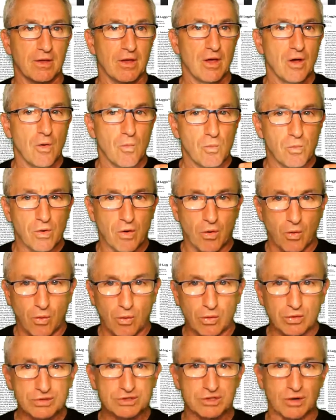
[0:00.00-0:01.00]
we're
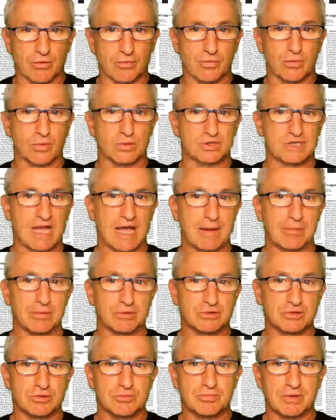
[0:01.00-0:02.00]
also, of course, able
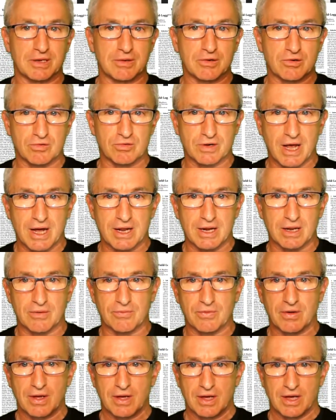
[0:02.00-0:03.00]
to be creative.
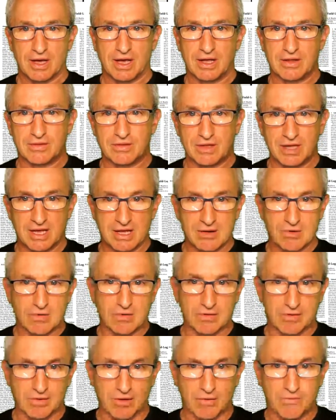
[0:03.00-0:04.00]
And here
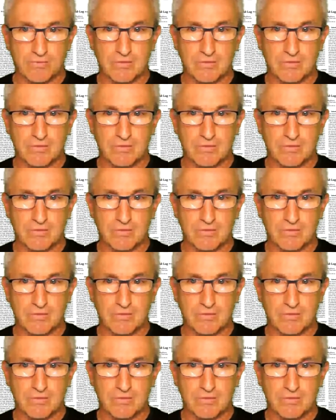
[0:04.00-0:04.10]
there are a few